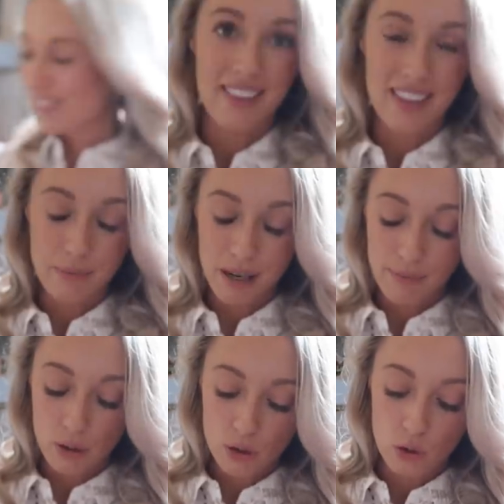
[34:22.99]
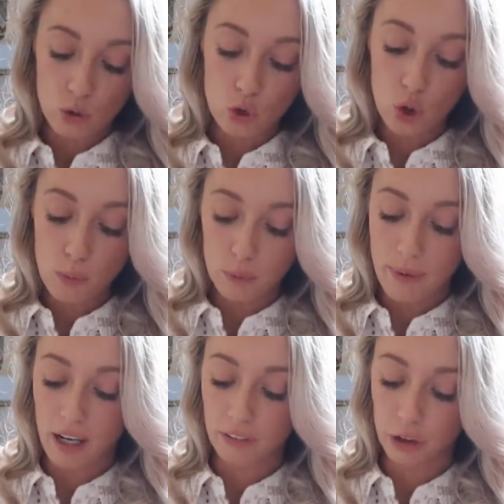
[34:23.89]
And then my most normal
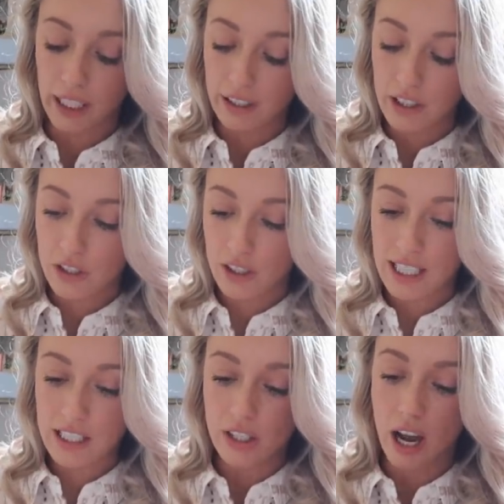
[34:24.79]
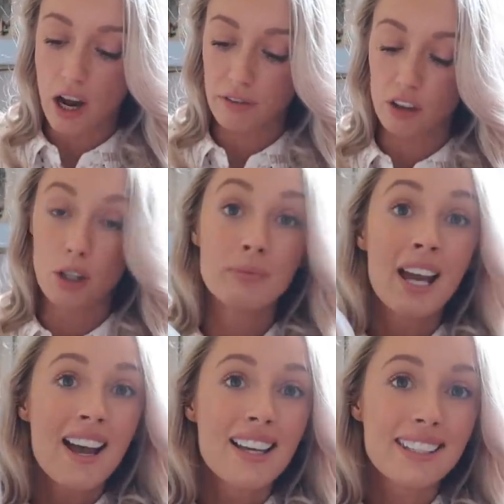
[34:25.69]
pair of trainers, these are from
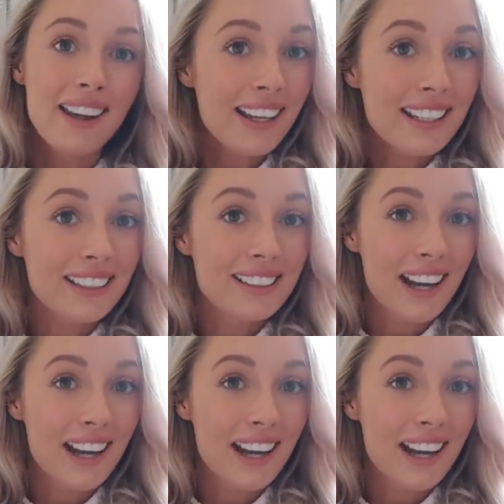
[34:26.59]
Nike,